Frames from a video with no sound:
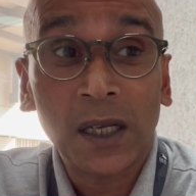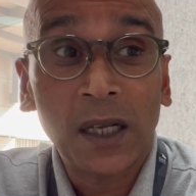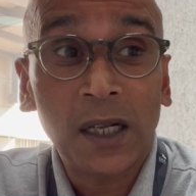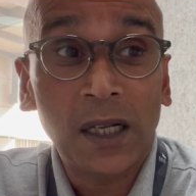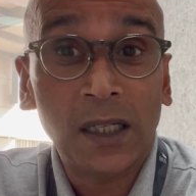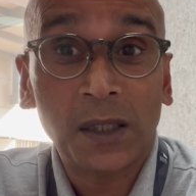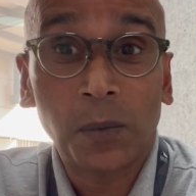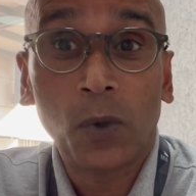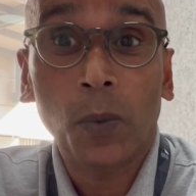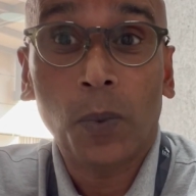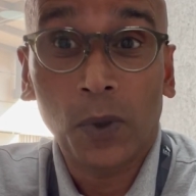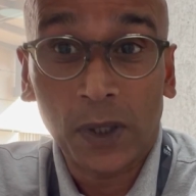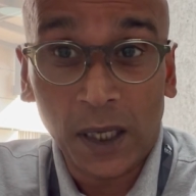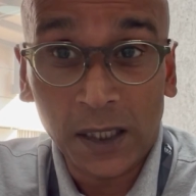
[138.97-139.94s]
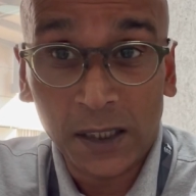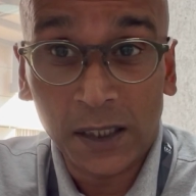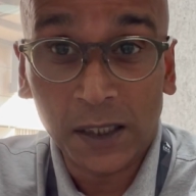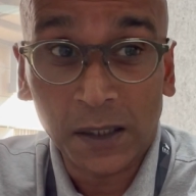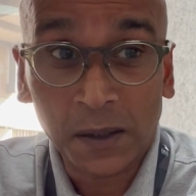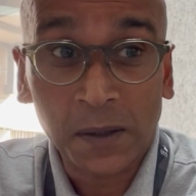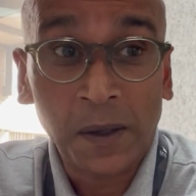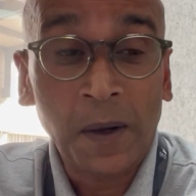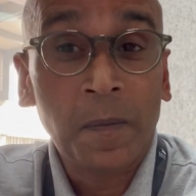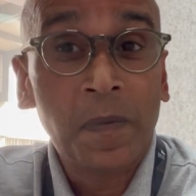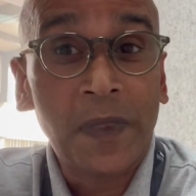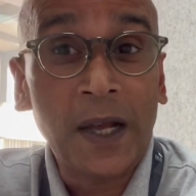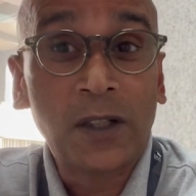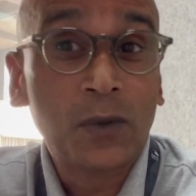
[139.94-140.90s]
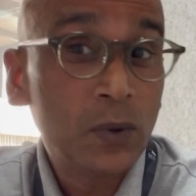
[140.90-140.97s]
There's good potential.
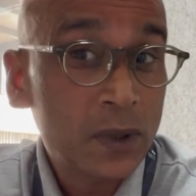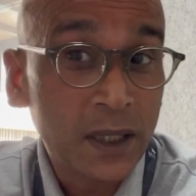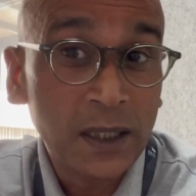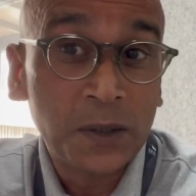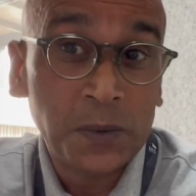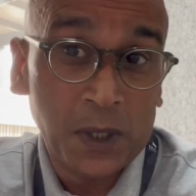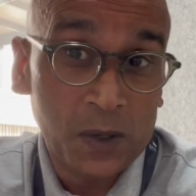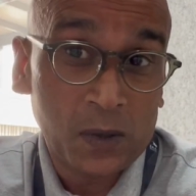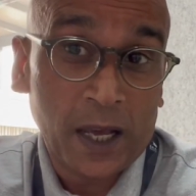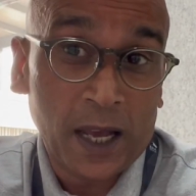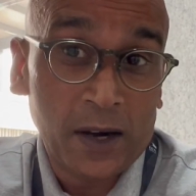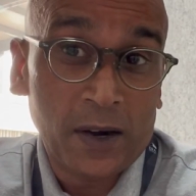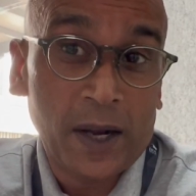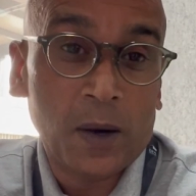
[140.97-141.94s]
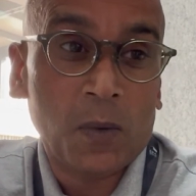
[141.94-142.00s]
There are two things we look at, right?